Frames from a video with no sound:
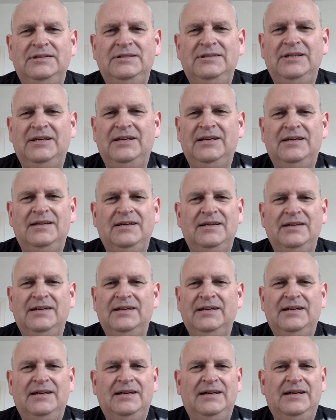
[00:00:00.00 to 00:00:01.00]
Yeah,
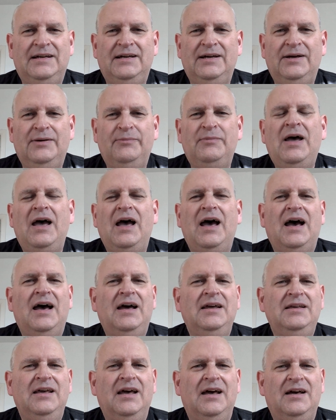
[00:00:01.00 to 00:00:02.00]
um,
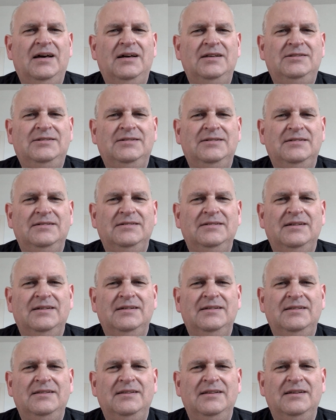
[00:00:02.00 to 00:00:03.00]
I had...
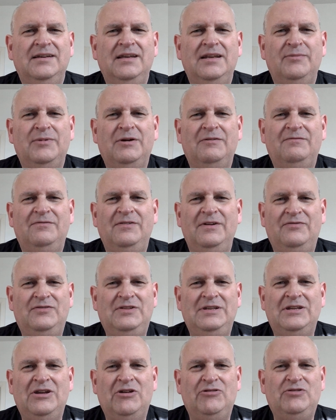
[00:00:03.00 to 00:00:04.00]
I think I had about
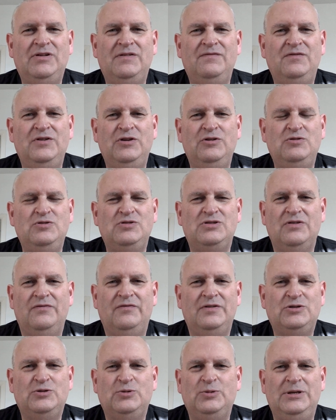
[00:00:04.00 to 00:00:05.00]
fifteen hundred views
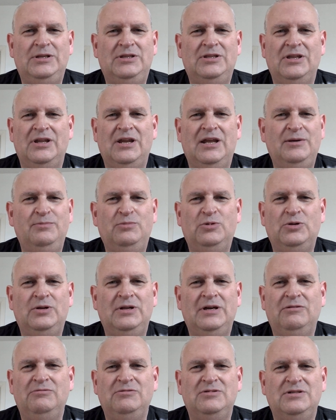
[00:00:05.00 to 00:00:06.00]
of a tweet that I
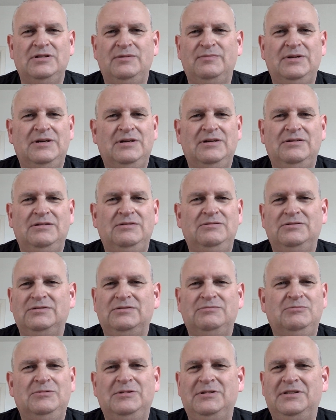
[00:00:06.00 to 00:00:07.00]
put out about
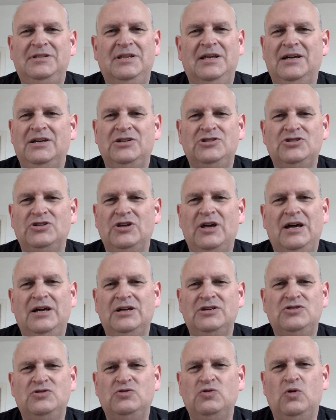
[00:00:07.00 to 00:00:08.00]
with the
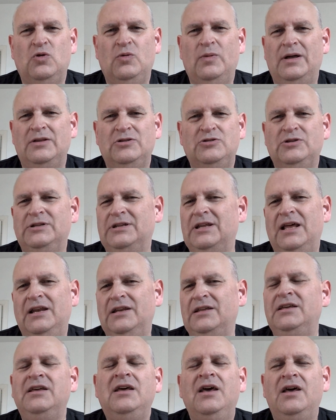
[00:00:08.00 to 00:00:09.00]
hashtag Storm
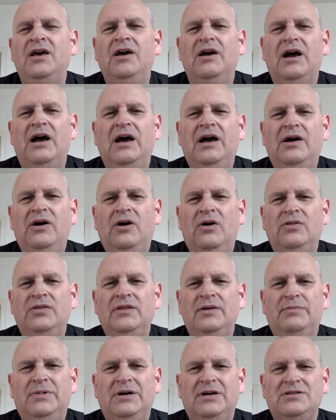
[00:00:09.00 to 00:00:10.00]
Antonelli uh,
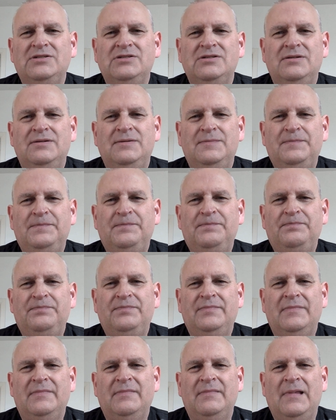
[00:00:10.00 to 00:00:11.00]
on the bus
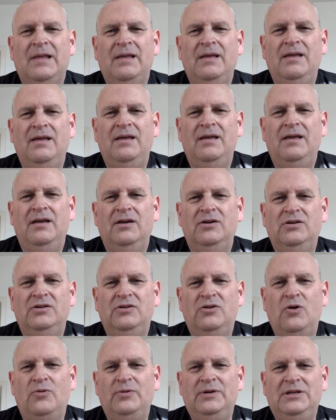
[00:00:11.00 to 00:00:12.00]

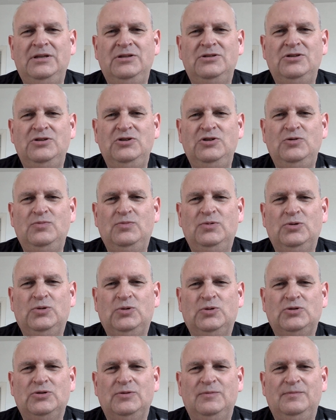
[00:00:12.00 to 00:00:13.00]
going into
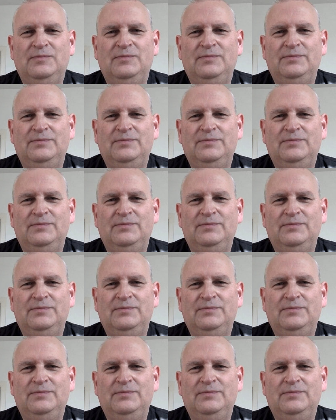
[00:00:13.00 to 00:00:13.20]
Newport.